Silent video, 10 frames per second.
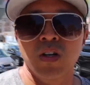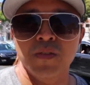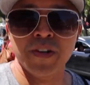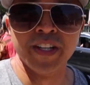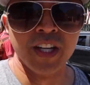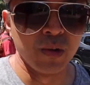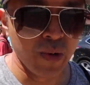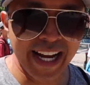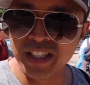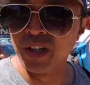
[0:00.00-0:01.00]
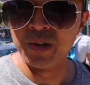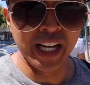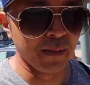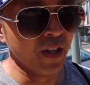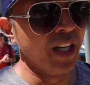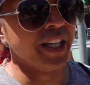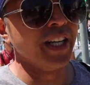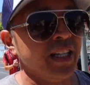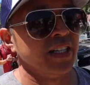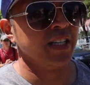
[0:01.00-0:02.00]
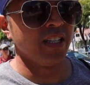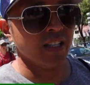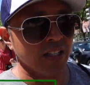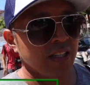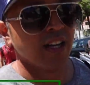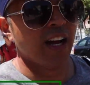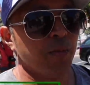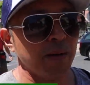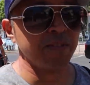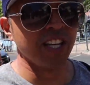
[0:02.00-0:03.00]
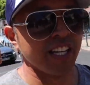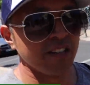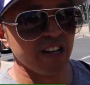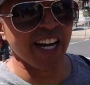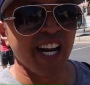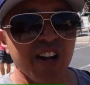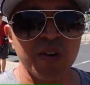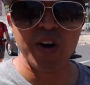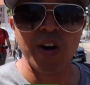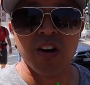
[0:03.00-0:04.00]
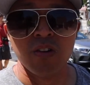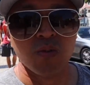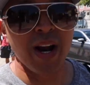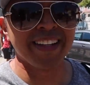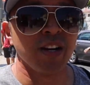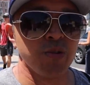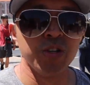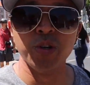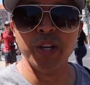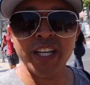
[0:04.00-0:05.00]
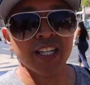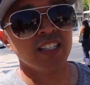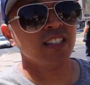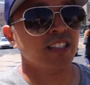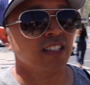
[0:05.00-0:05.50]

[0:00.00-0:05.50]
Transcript: We're over in the Rato neighborhood. I hope I'm saying it right. Ratatouille.